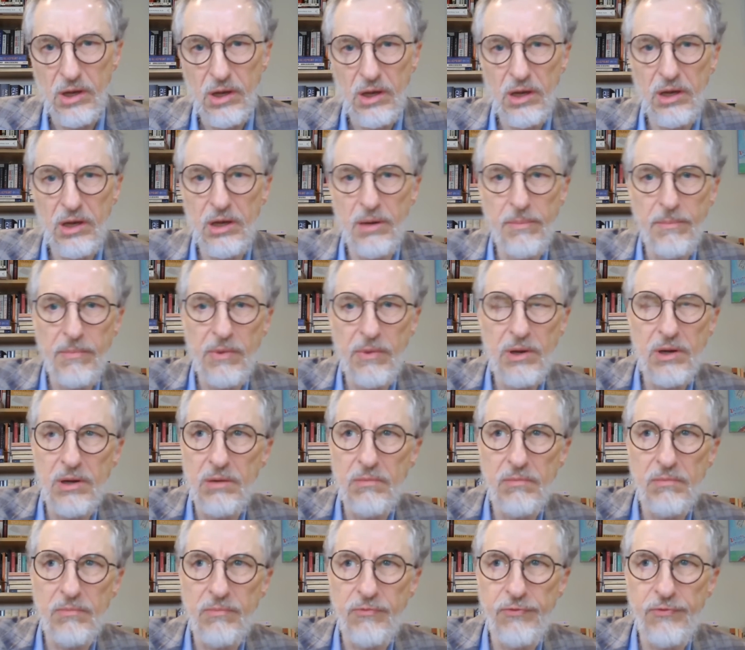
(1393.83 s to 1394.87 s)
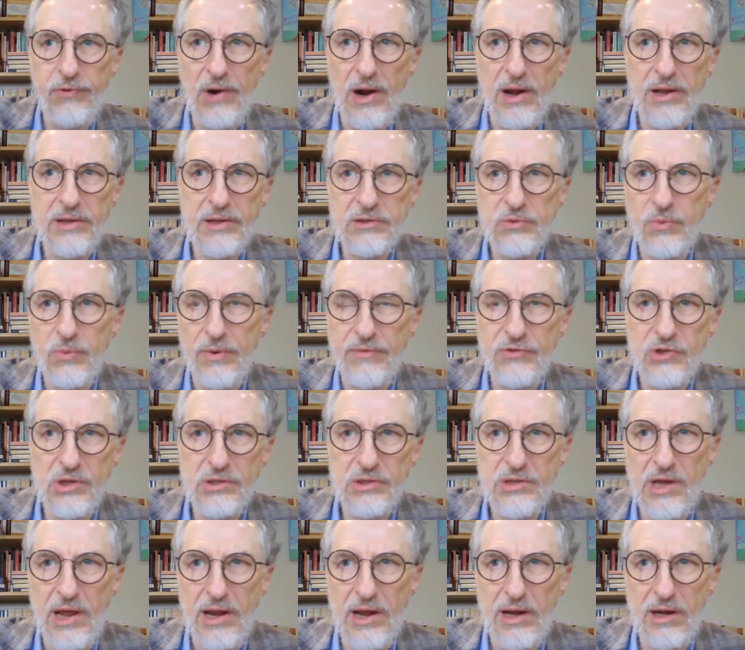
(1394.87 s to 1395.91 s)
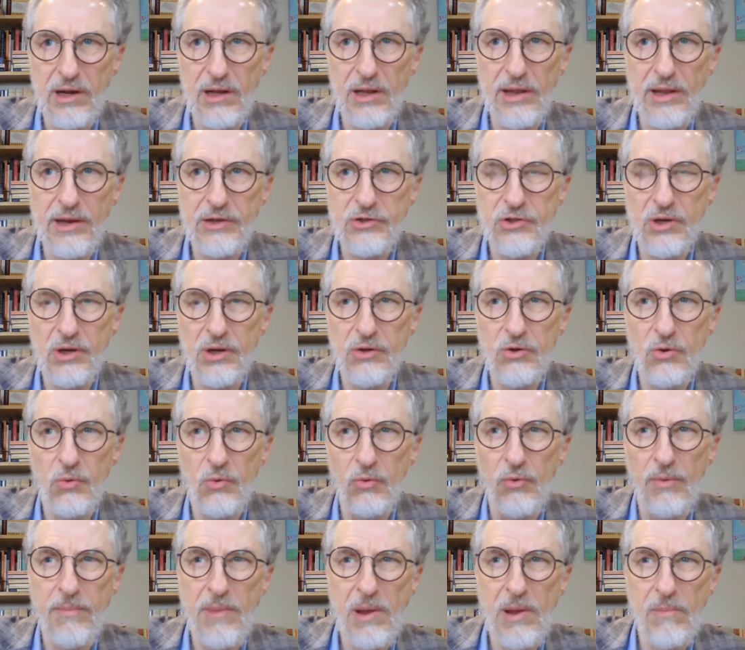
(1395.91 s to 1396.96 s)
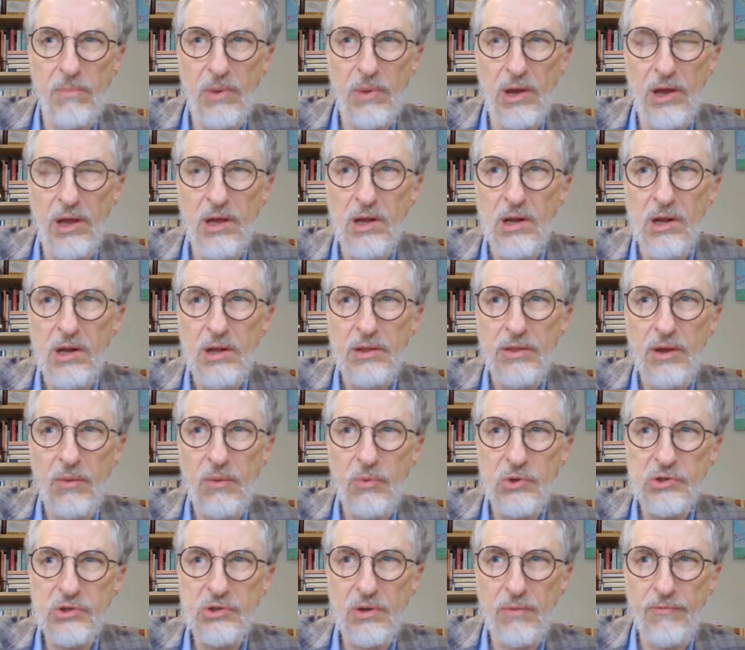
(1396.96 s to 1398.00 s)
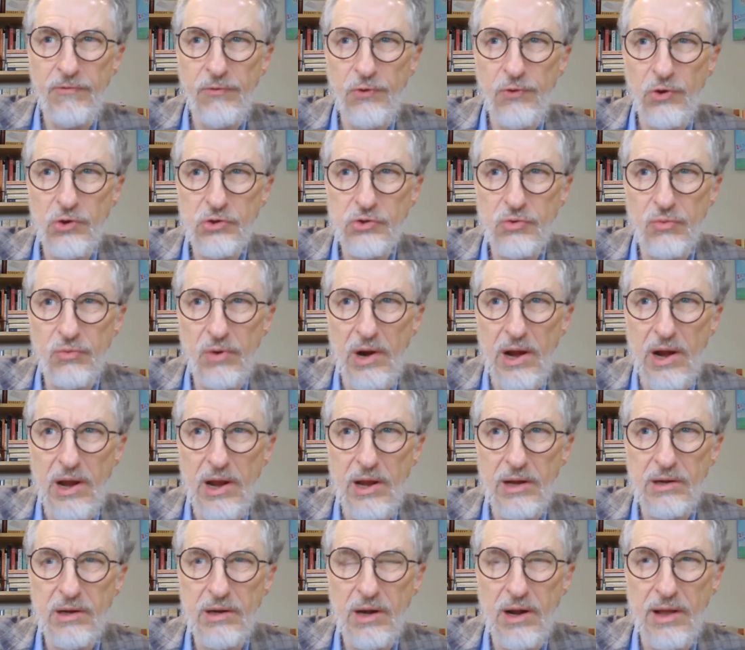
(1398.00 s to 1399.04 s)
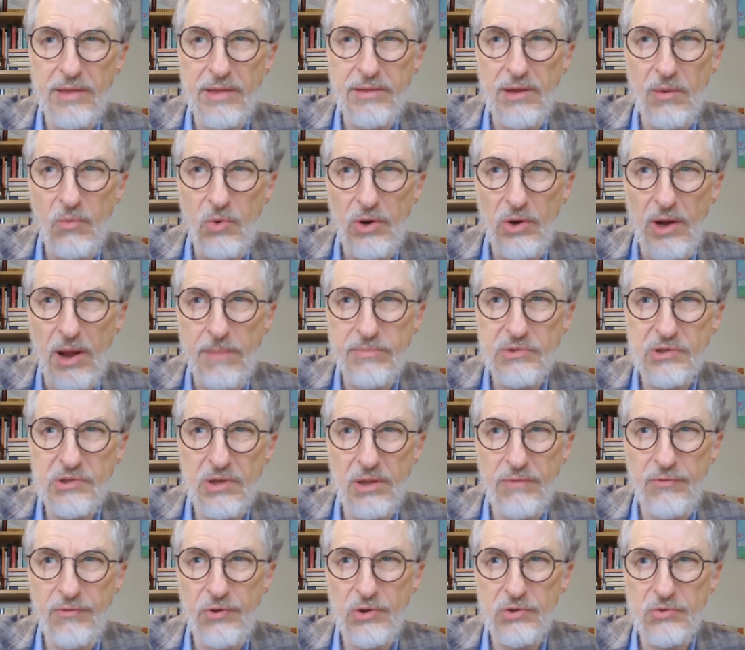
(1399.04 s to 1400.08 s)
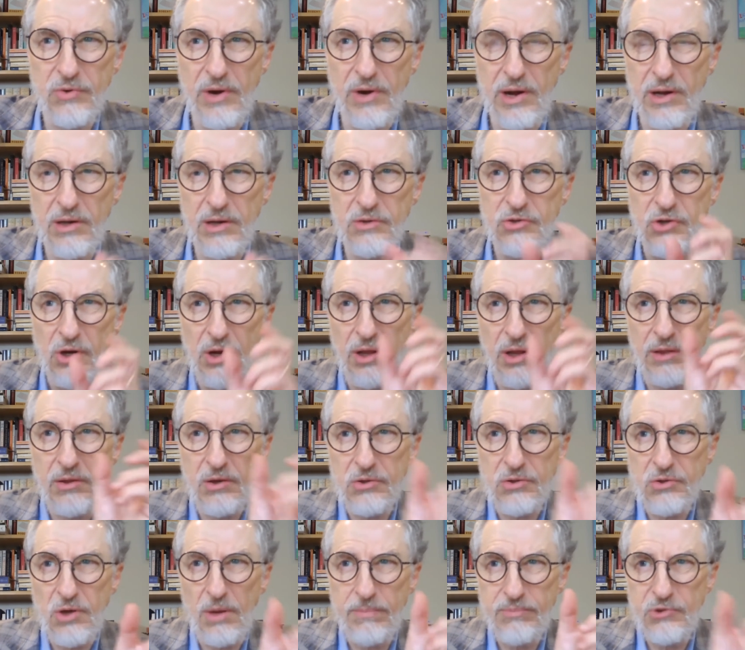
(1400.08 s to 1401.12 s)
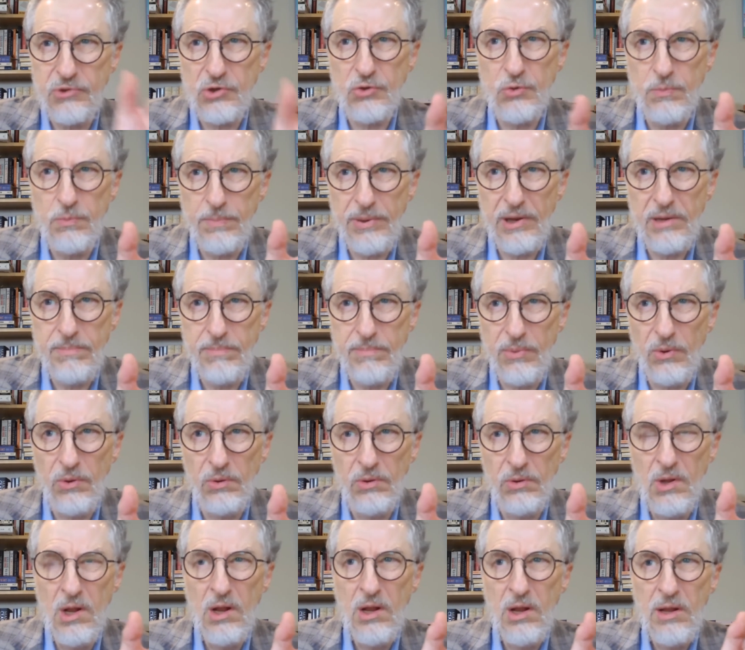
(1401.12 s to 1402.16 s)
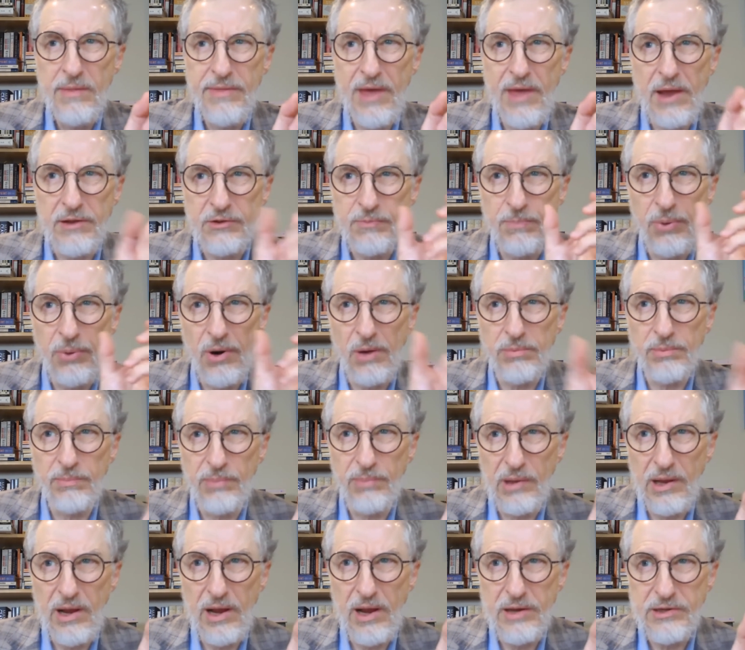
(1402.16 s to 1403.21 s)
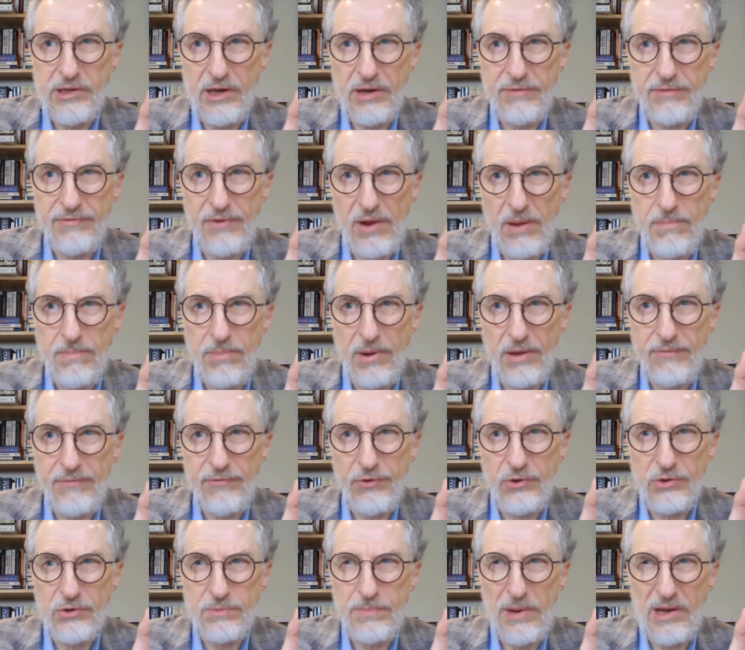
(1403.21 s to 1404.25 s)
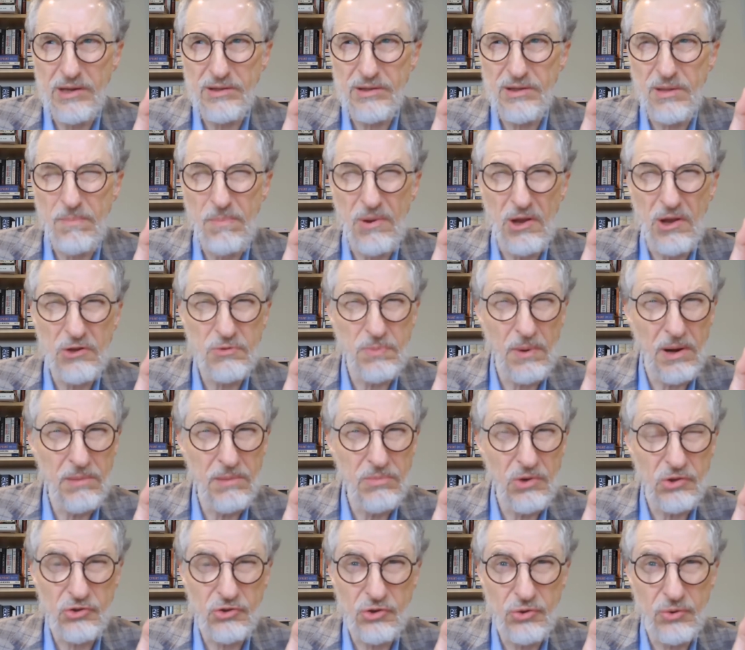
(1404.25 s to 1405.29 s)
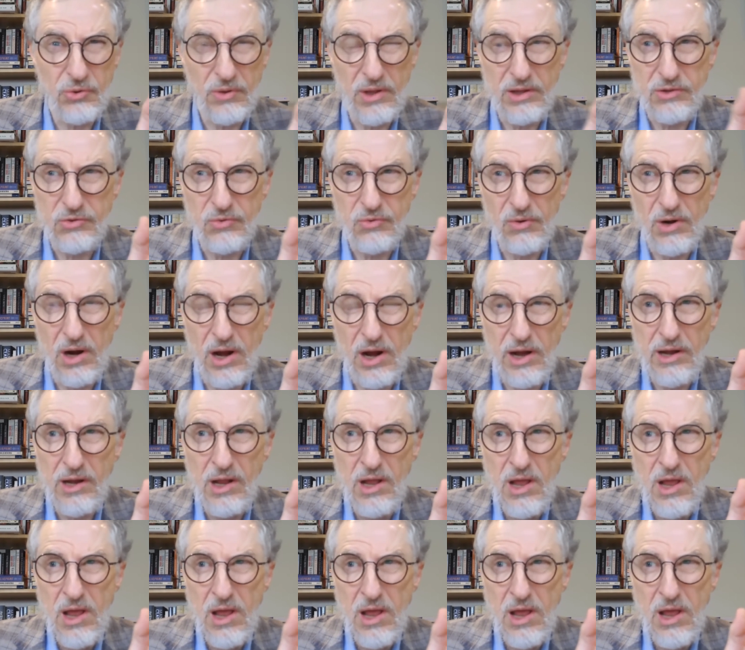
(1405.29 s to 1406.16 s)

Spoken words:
In France, we just had an election. You remember there was a first round, and I think what happens in the first round is you get the top 2 people. That's probably identified by first past the post, but I'm not sure that's right.